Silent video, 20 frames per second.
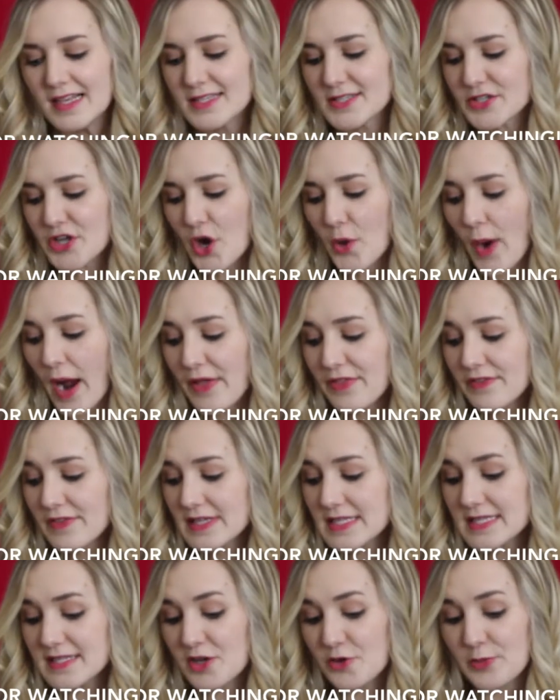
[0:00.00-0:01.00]
So I think
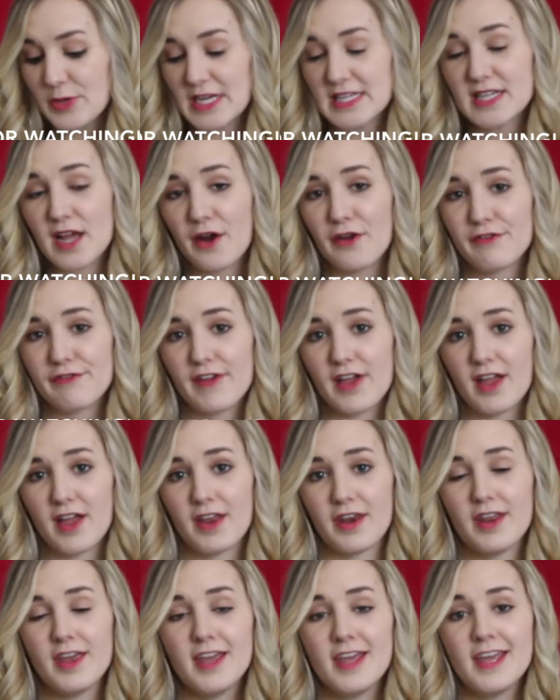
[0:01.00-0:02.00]
this is going to be a ton of
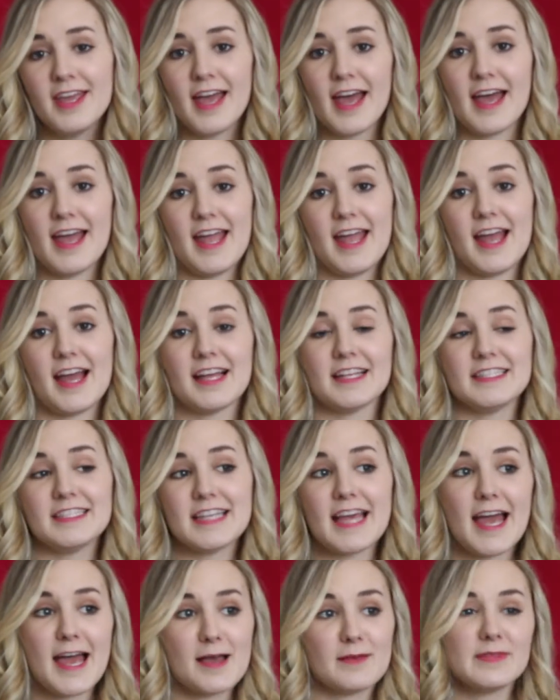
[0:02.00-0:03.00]
fun and
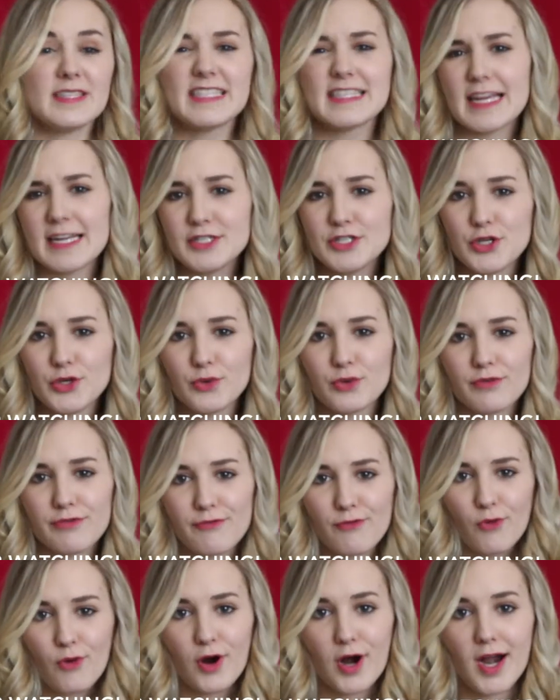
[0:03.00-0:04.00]
um, stay tuned
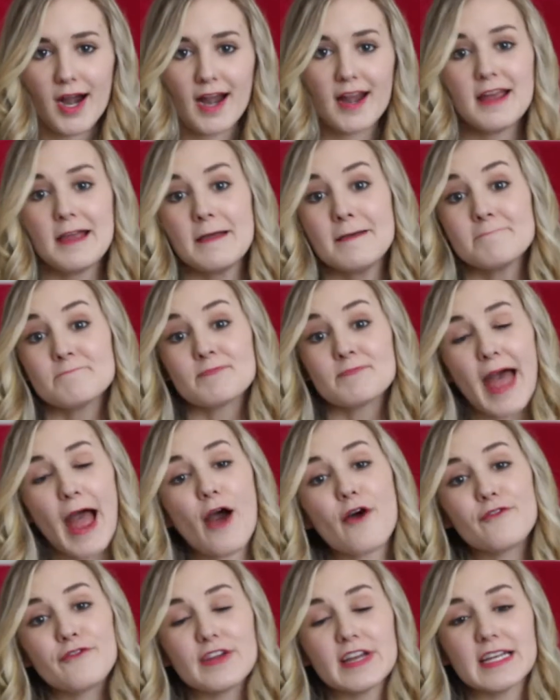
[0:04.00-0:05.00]
for
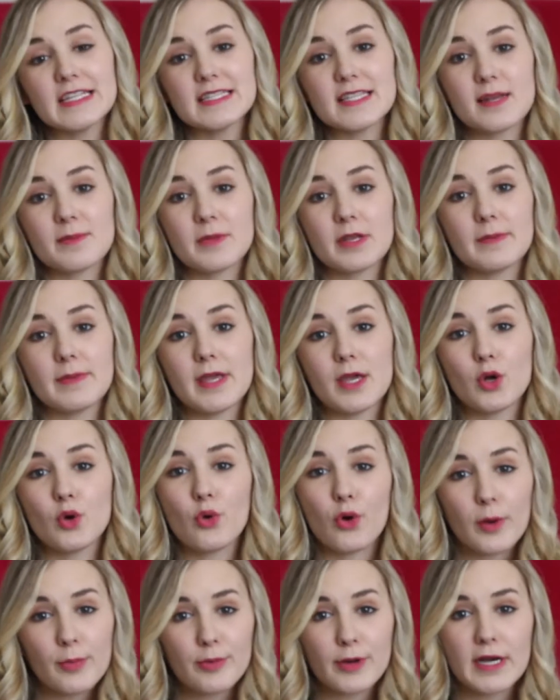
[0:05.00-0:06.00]
outfits that I'm going to be
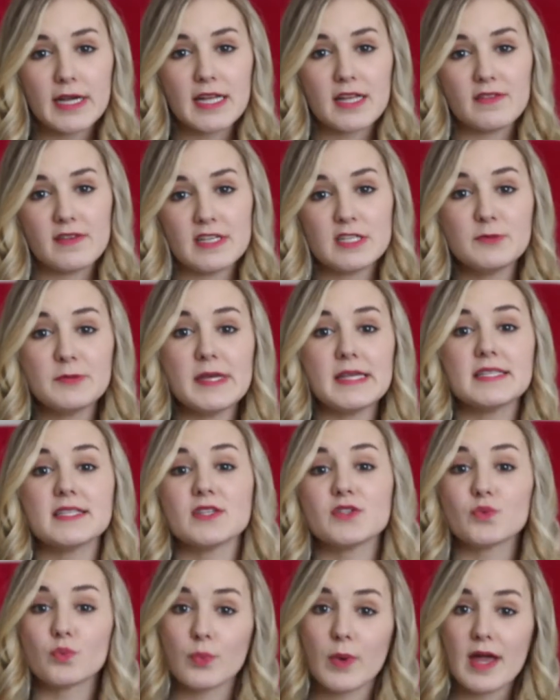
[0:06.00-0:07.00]
incorporating these
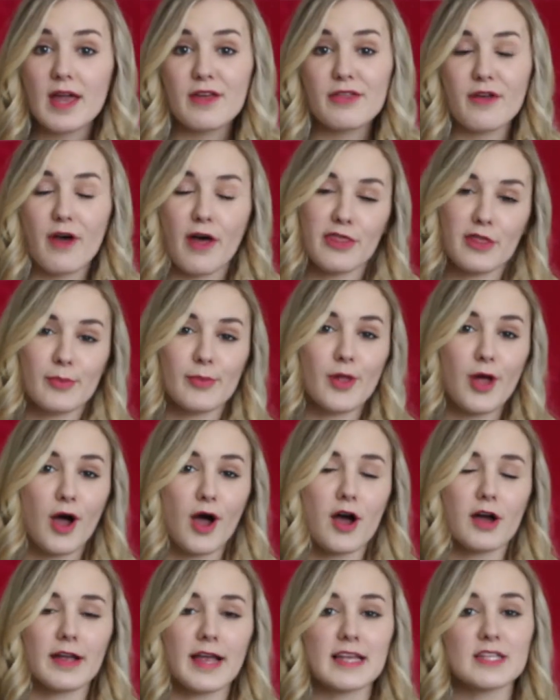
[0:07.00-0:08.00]
pieces with on the
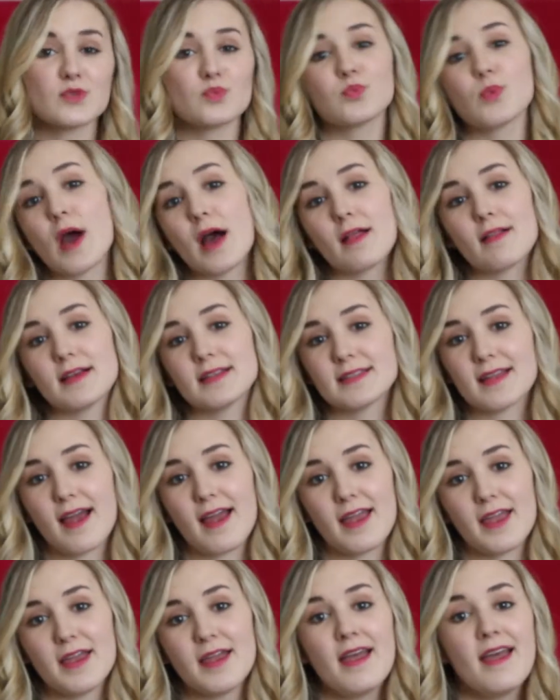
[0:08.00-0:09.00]
blog as well as
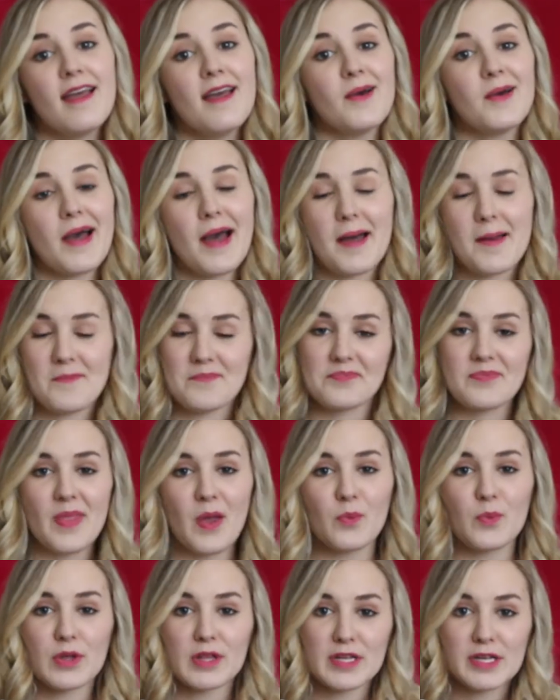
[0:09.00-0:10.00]
I um,
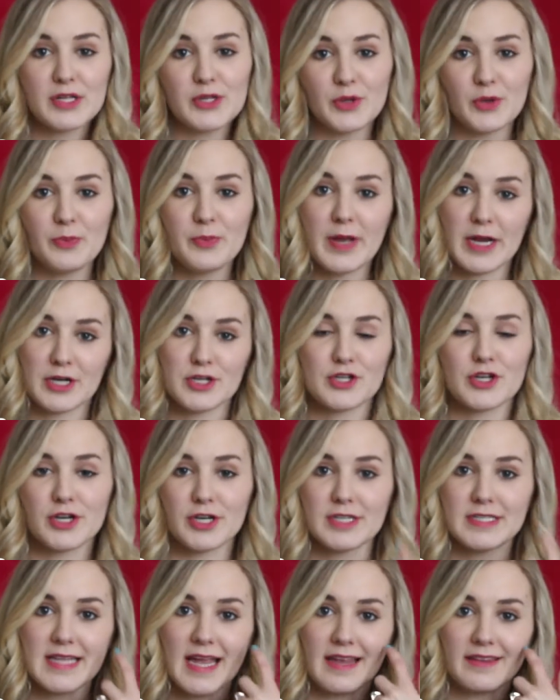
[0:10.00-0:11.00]
will include
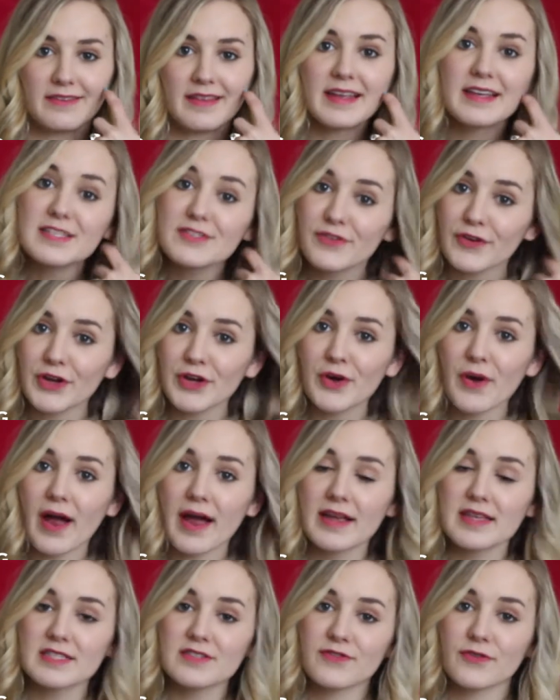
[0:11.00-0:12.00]
pictures and links for you
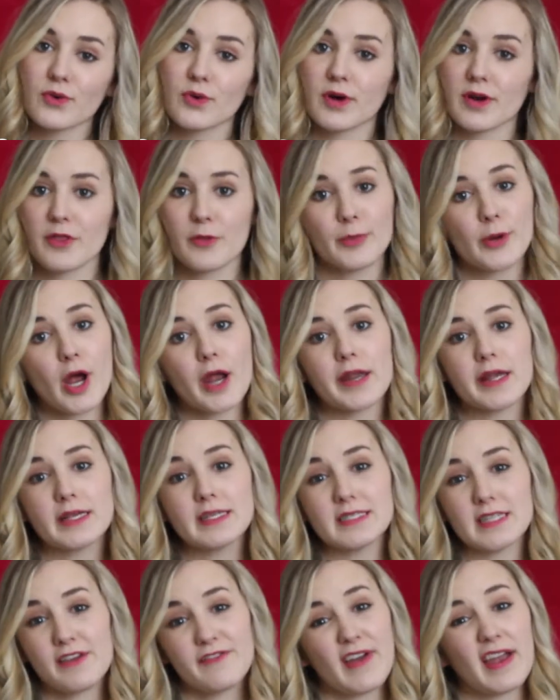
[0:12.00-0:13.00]
guys for the
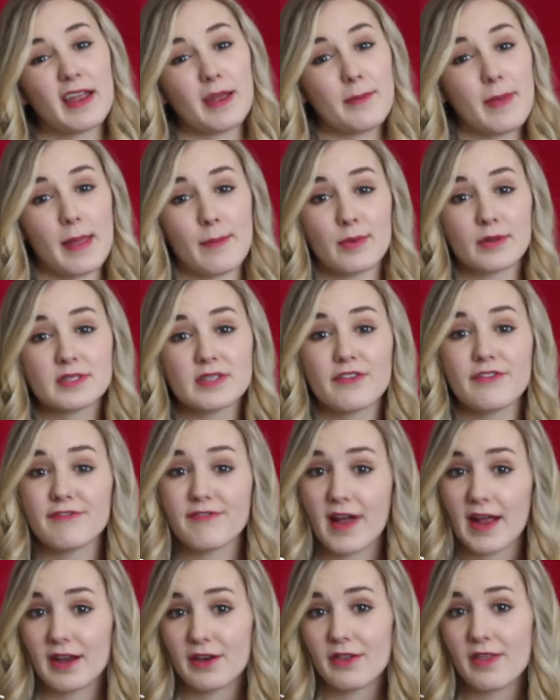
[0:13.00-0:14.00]
products if I am able to
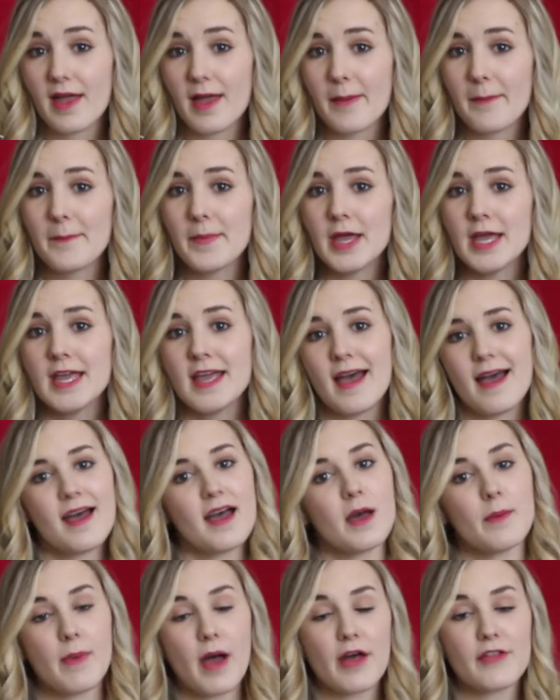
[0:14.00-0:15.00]
find them.
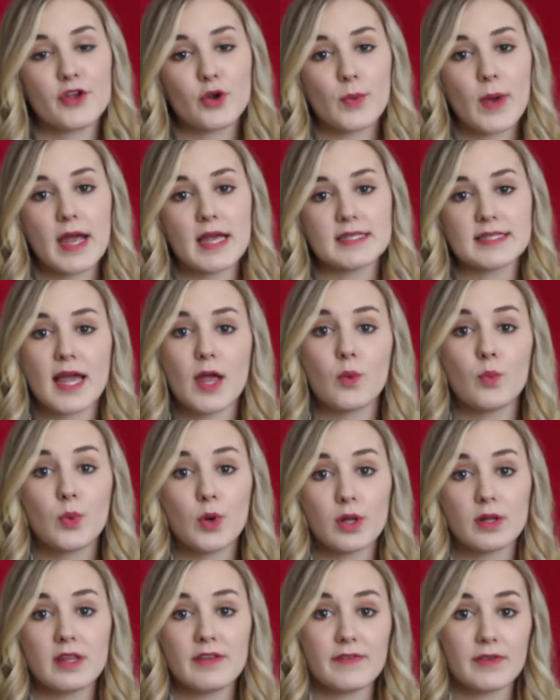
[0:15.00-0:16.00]
Um, otherwise, I
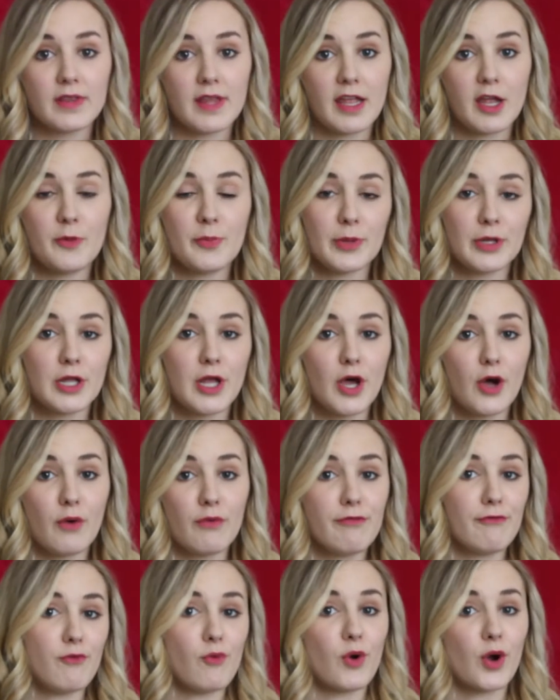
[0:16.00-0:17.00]
will leave a link
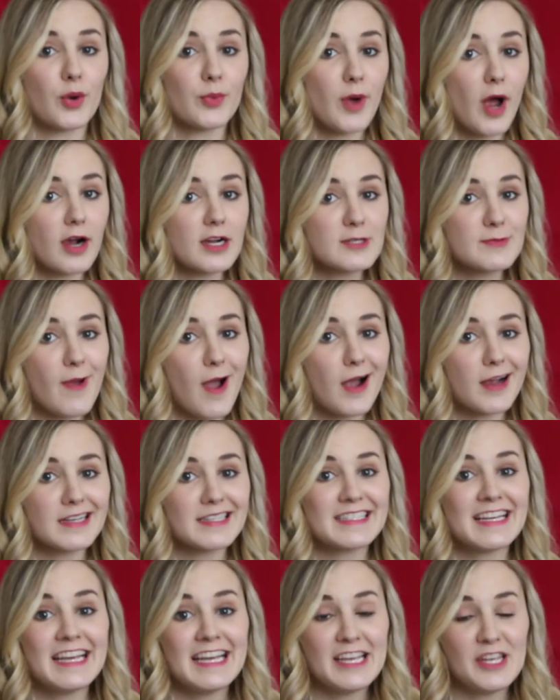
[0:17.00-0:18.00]
below for
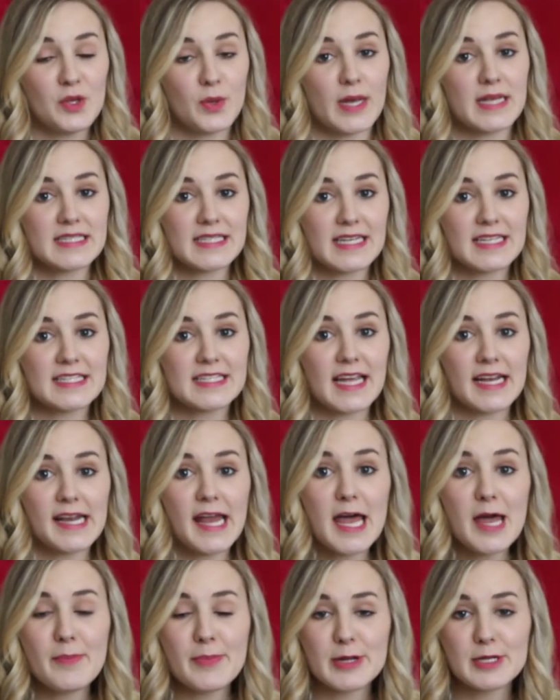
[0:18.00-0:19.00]
Rocksbox. You guys can
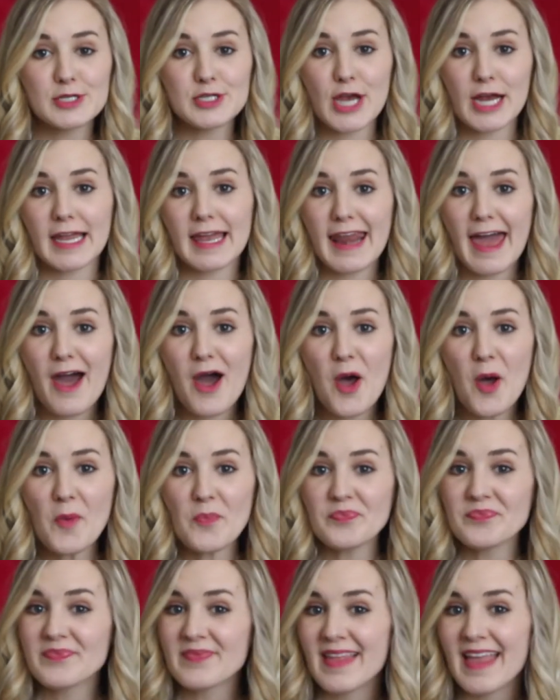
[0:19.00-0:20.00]
sign up and check it
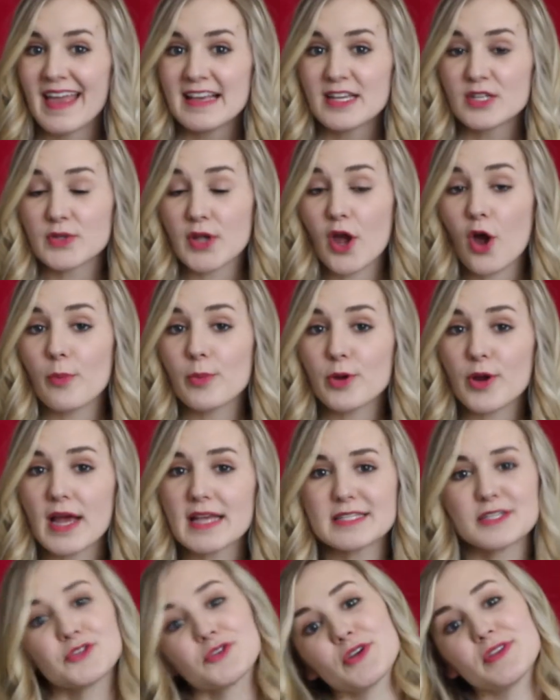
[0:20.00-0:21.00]
out. So I hope you
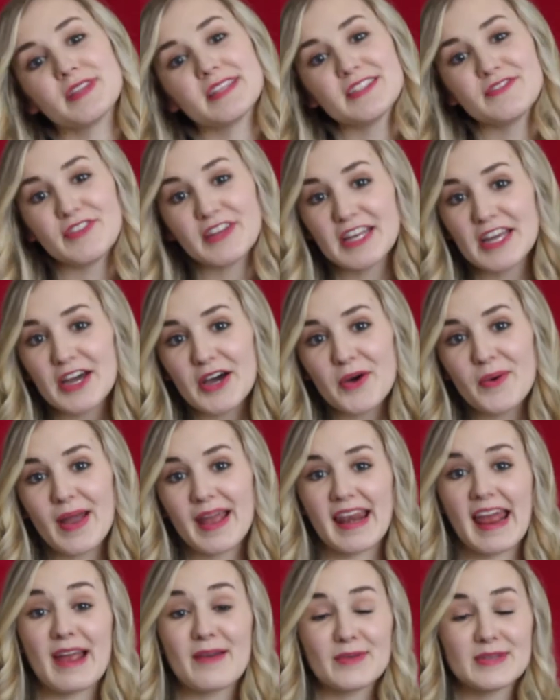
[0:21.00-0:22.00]
guys enjoyed this video
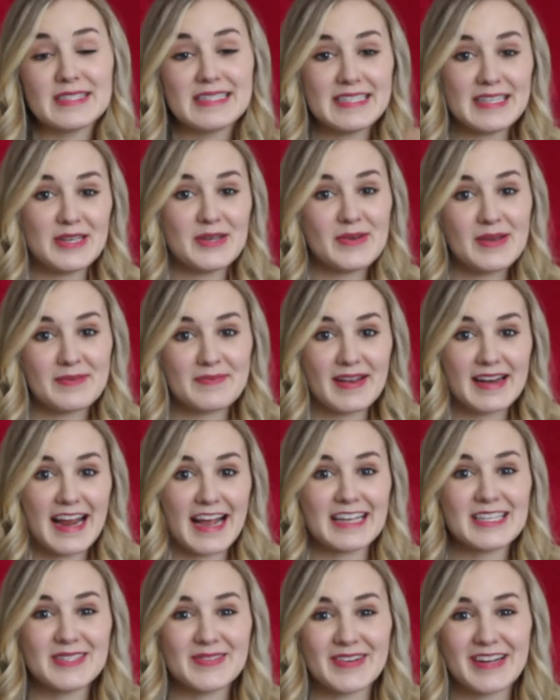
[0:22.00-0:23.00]
and I will see you in my
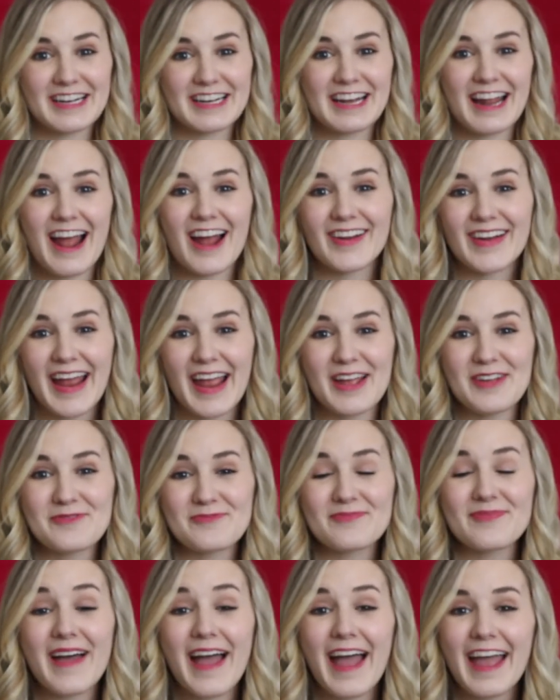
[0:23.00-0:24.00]
next one. All right,
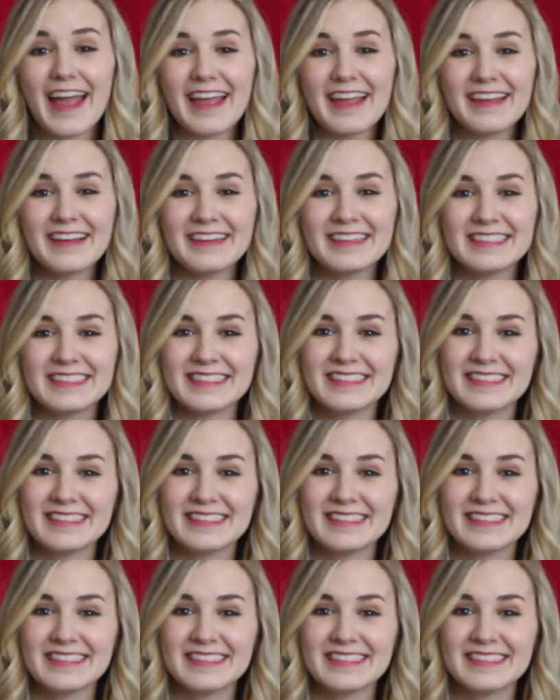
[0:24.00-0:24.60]
bye.